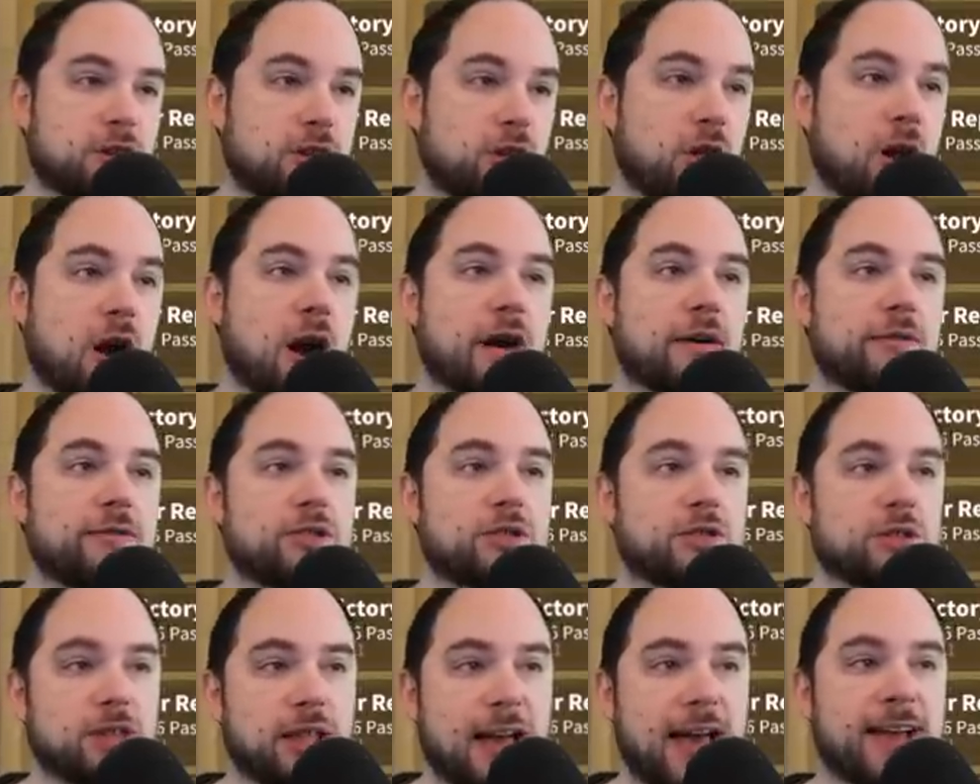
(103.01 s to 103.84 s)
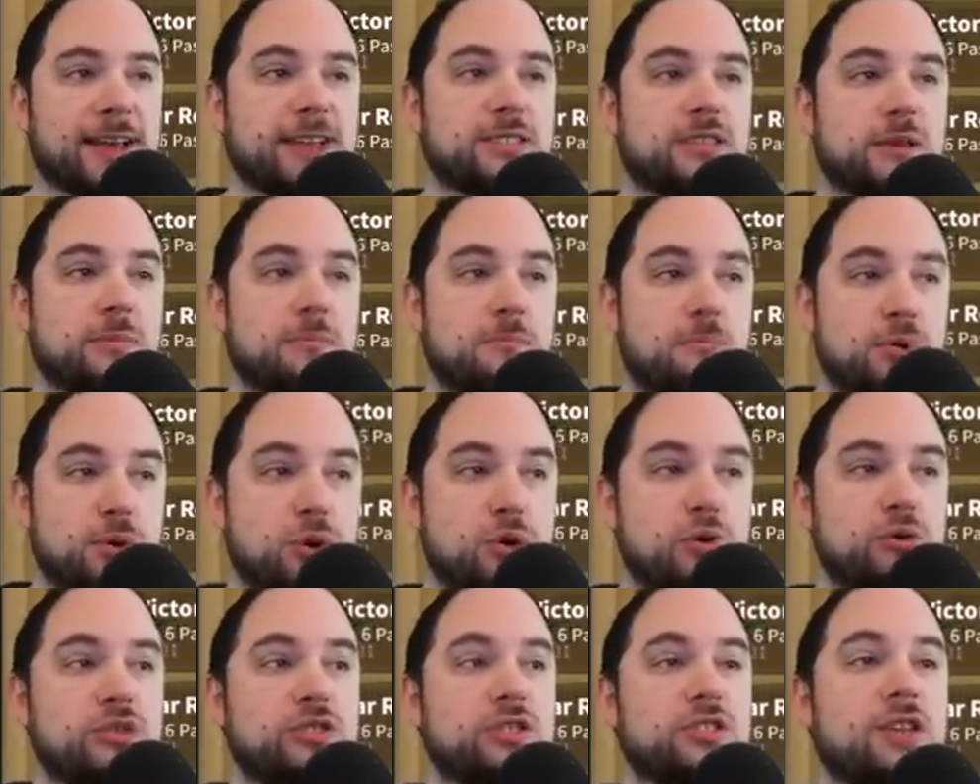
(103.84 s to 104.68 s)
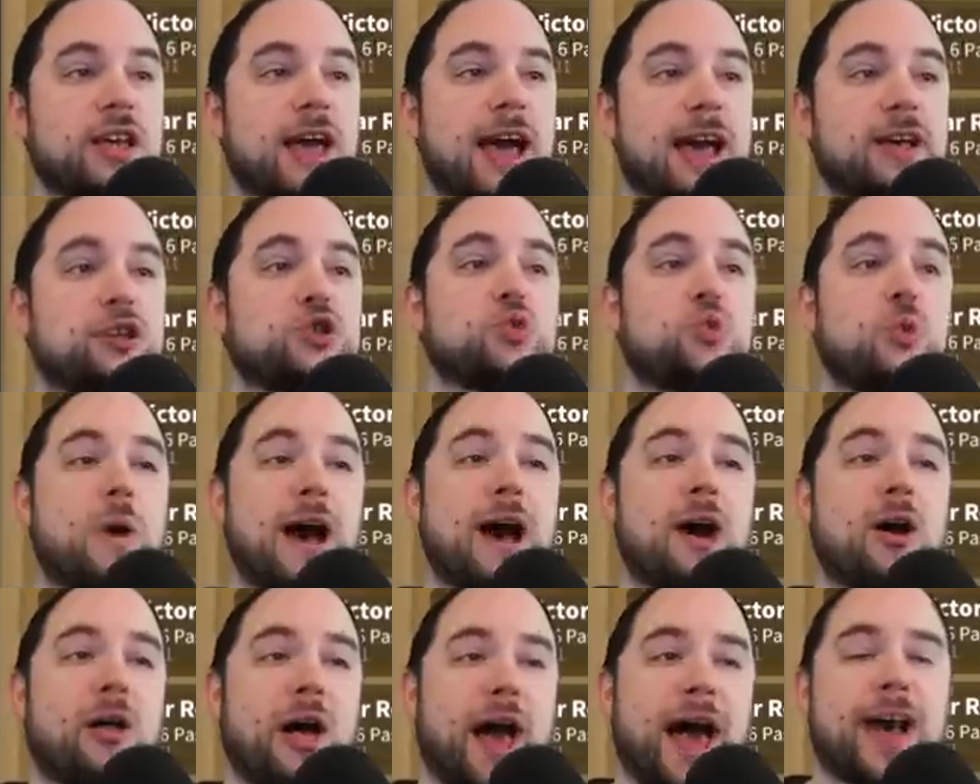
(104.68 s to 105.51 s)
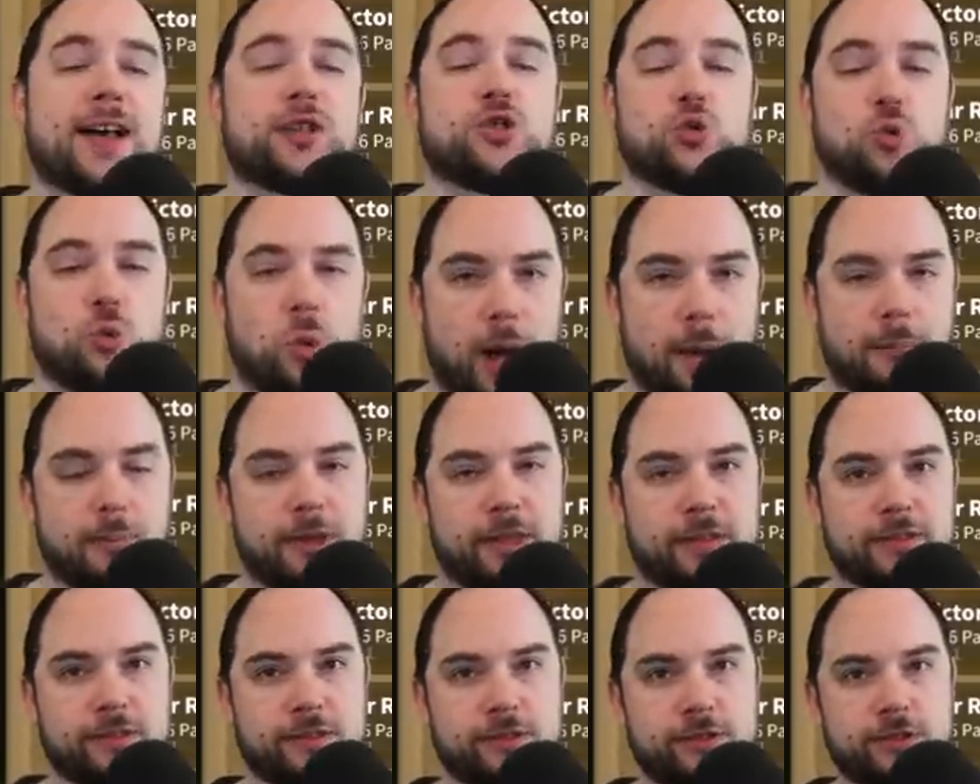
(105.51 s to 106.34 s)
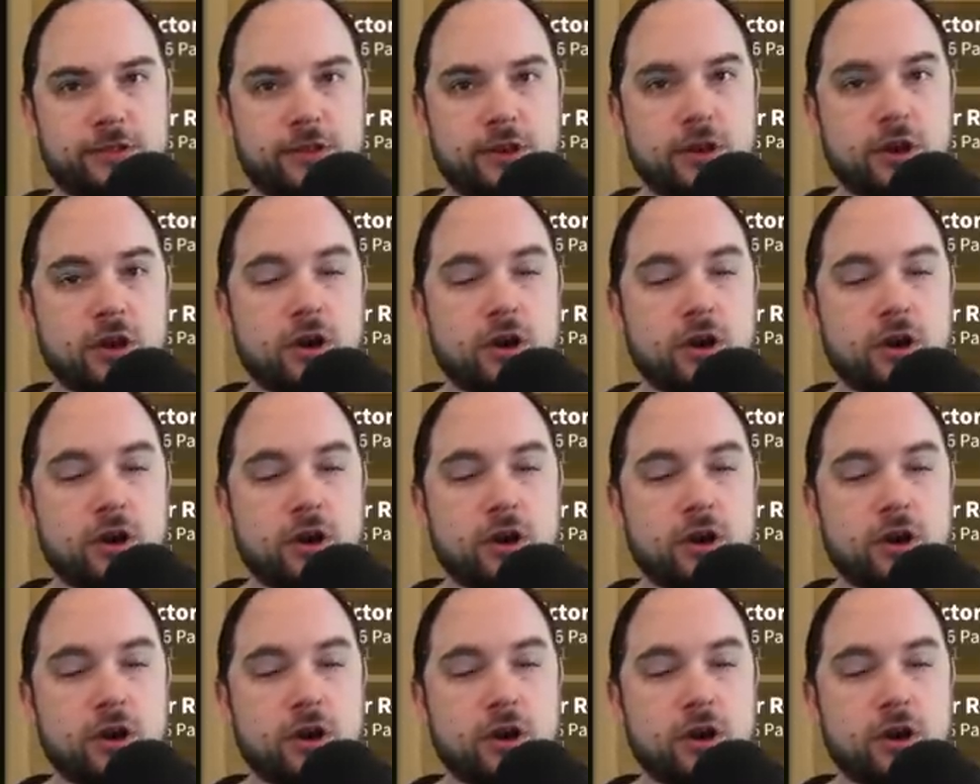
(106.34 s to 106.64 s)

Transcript: gloves, legs, and boots, as well as weapons.